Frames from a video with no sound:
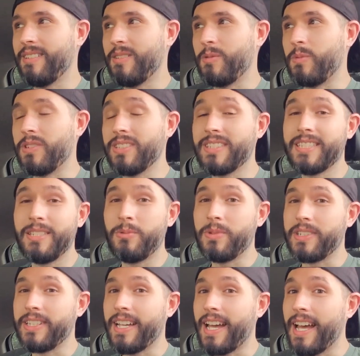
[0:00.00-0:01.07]
we'll see what
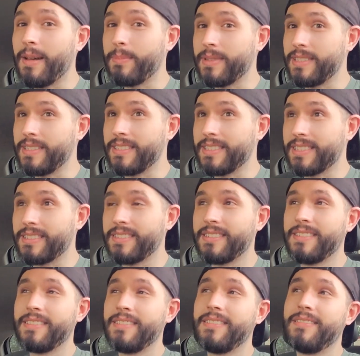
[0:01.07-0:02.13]
happens,
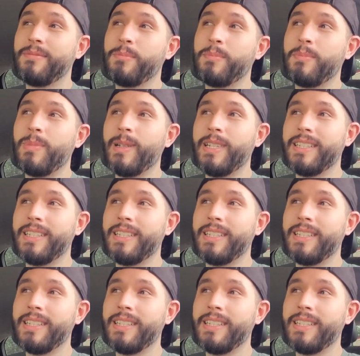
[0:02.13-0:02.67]
but